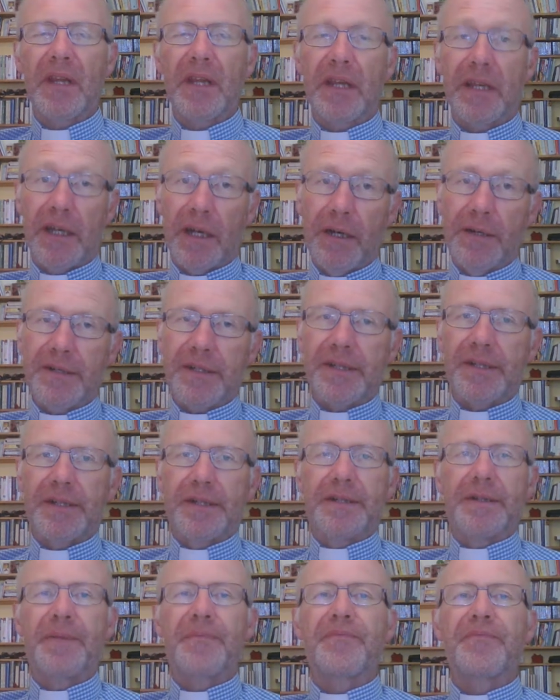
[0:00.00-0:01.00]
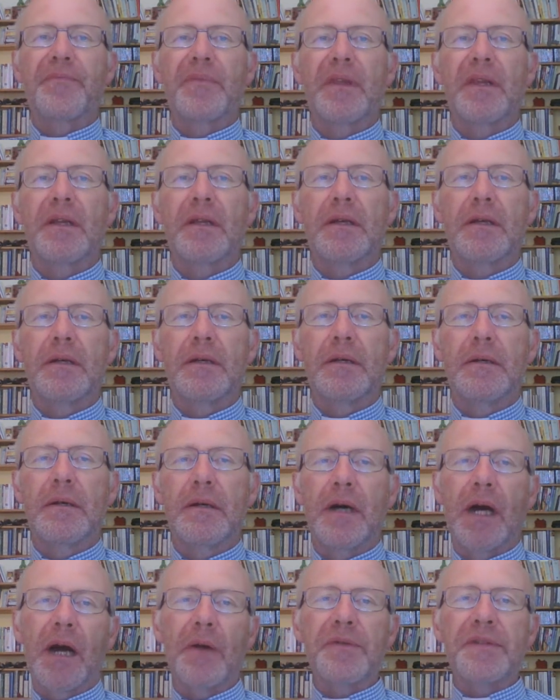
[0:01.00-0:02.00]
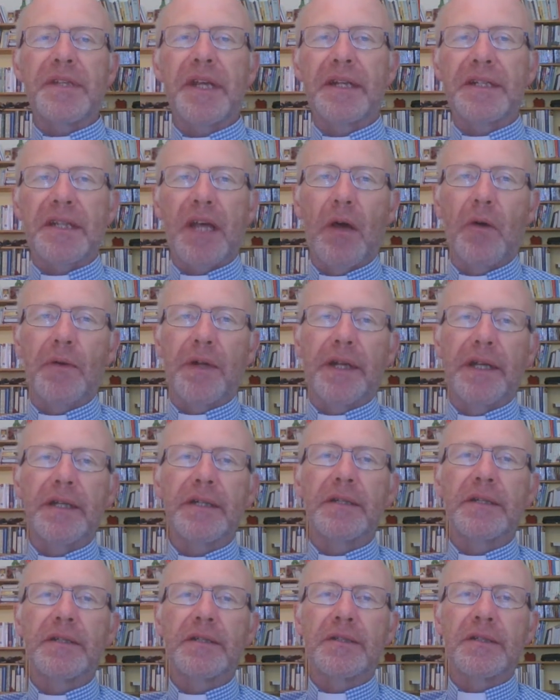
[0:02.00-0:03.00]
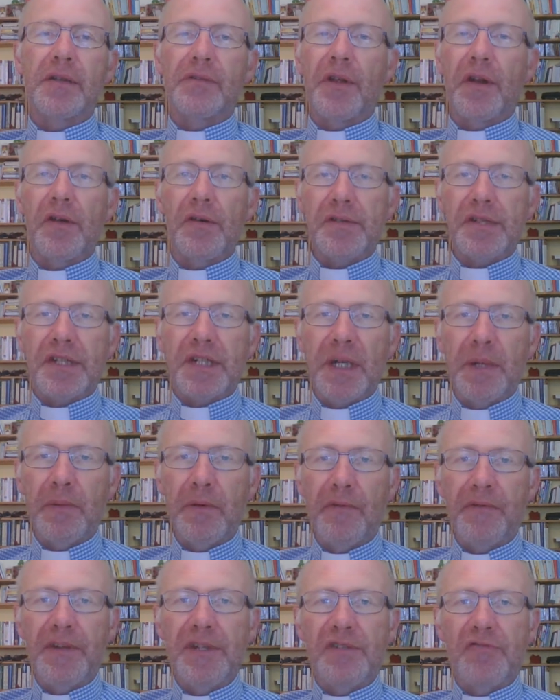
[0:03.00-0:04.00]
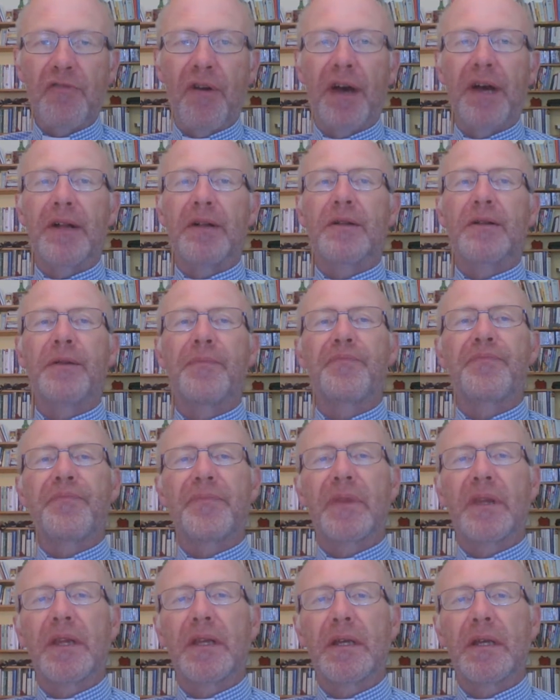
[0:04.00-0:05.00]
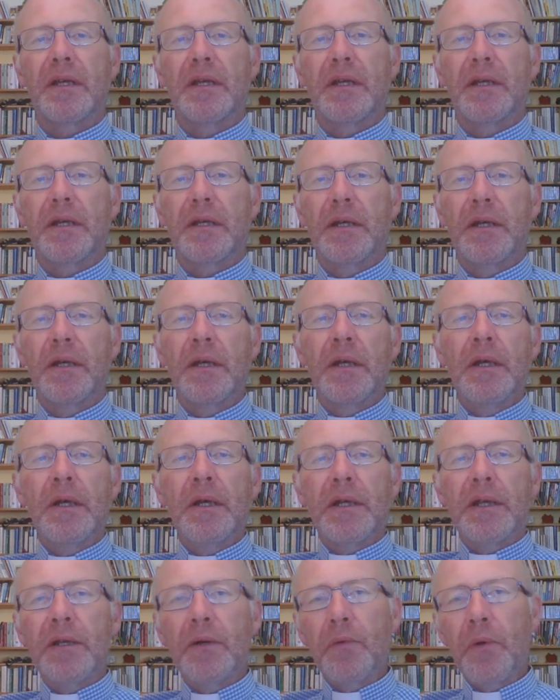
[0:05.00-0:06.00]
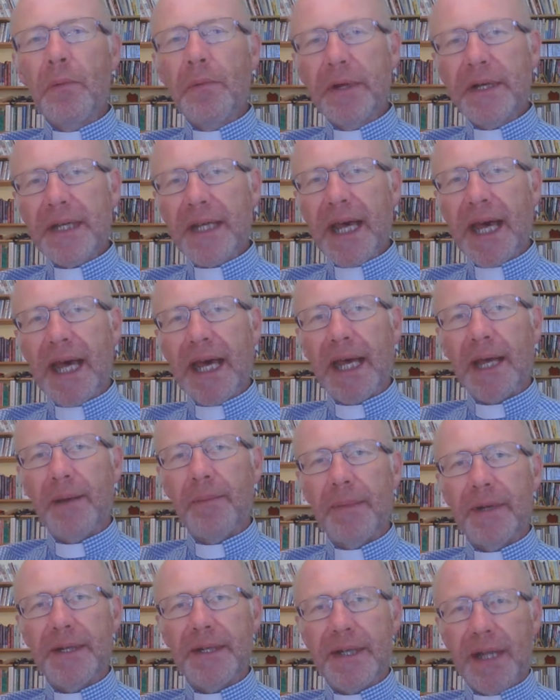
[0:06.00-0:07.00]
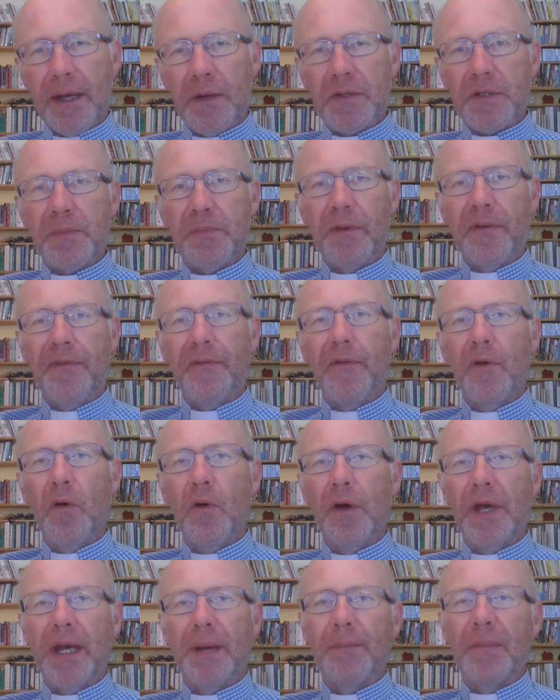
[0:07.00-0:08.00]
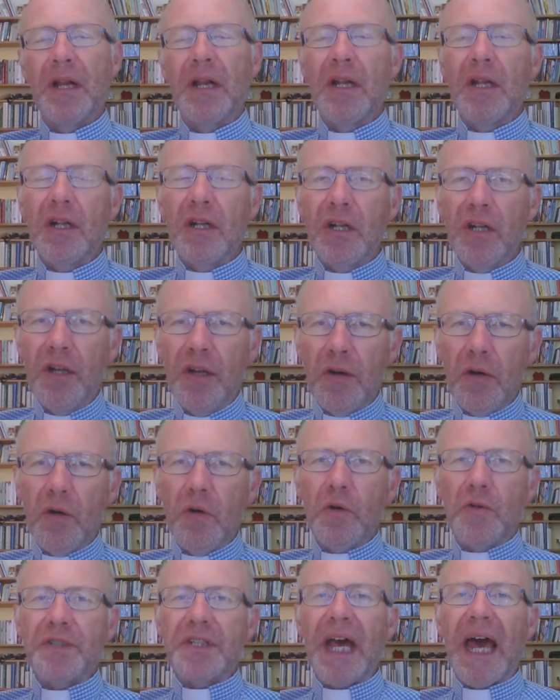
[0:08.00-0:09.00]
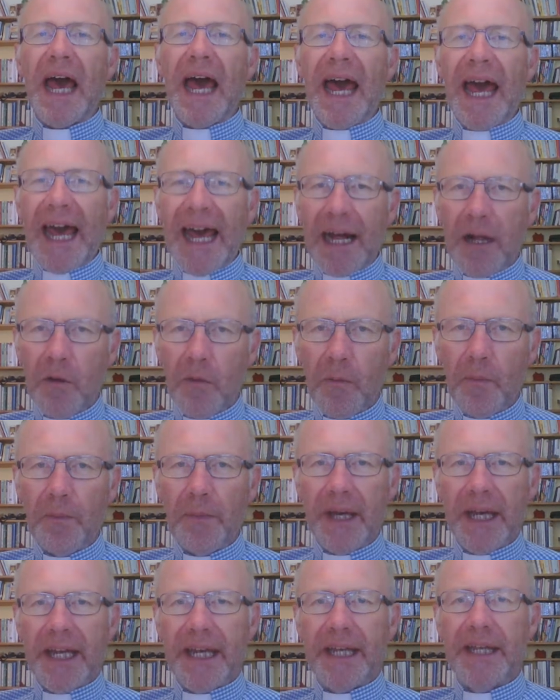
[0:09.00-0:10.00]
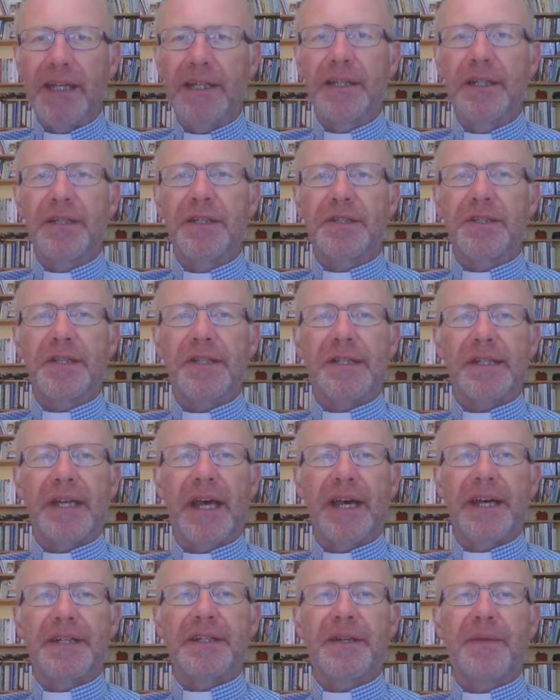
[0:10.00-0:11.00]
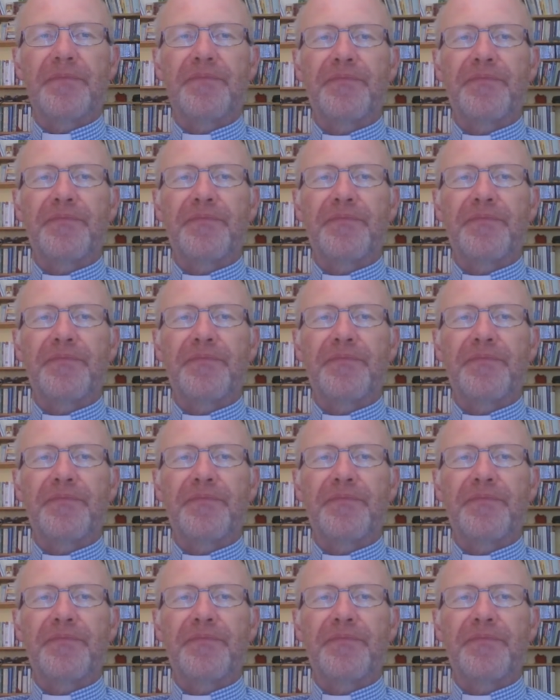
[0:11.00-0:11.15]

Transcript: He answered, "I was sent only to the lost sheep of Israel." The woman came and knelt before him. "Lord, help me," she said.